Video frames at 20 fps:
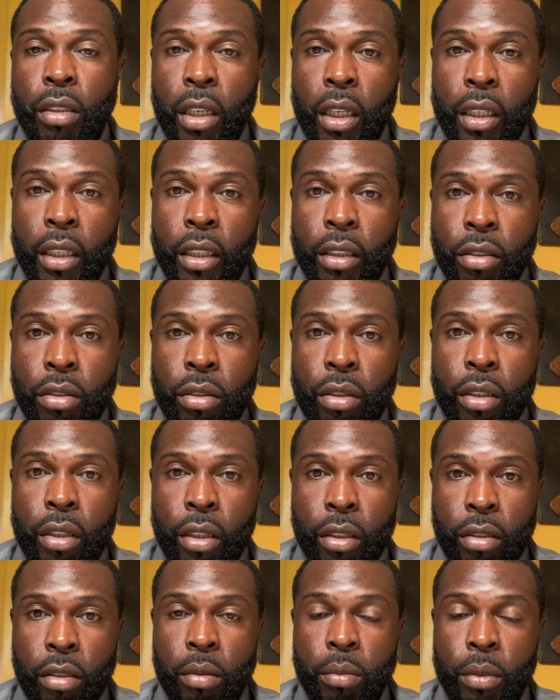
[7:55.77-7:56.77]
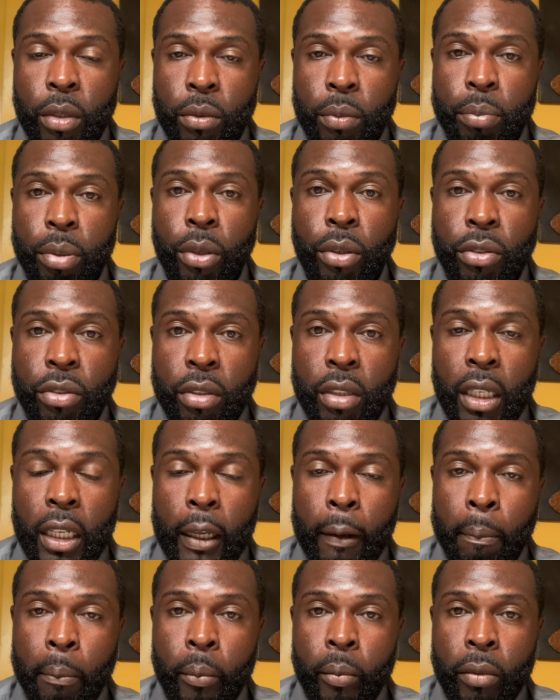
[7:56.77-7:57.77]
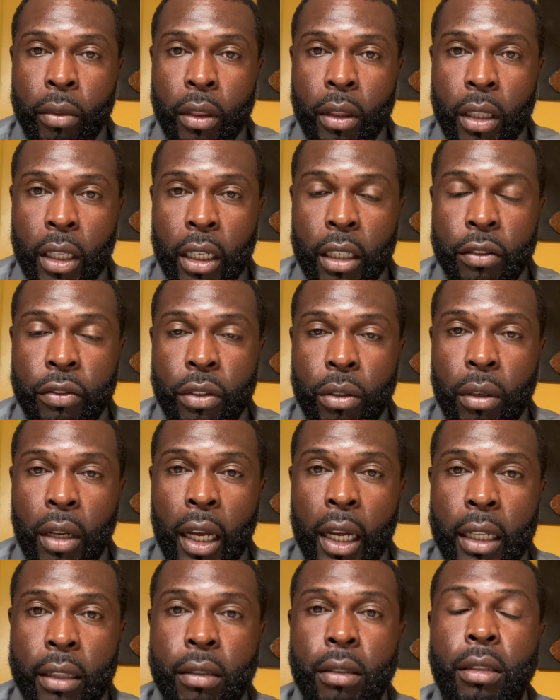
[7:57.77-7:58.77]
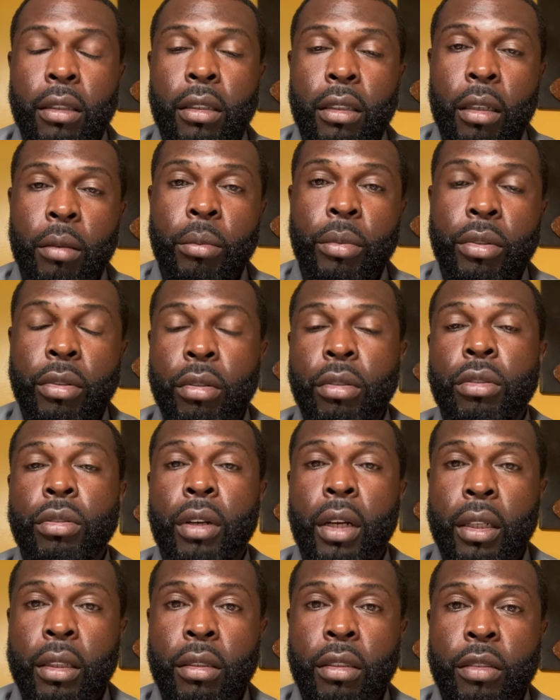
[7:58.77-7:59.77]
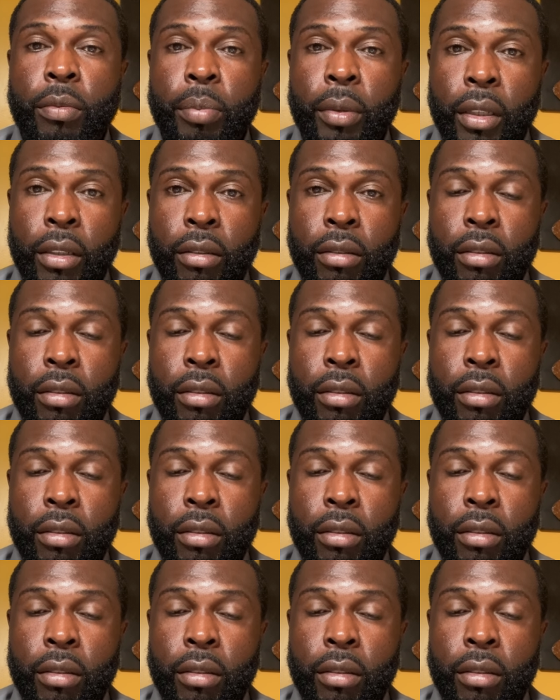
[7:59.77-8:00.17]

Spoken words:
I guess your customer per se, that if you lied to the numbers and tried to explain